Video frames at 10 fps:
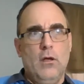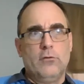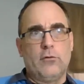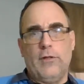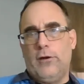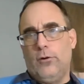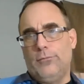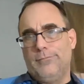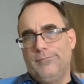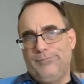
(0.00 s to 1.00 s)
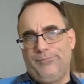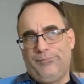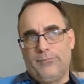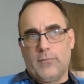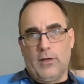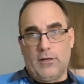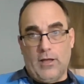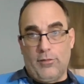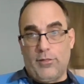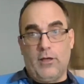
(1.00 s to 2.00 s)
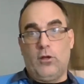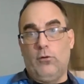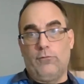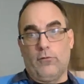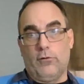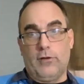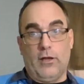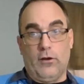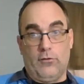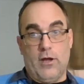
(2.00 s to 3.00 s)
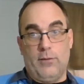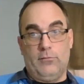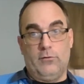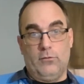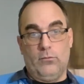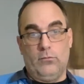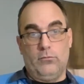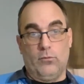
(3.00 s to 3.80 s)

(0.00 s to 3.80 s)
So on that note, like again, thank you for taking your time to,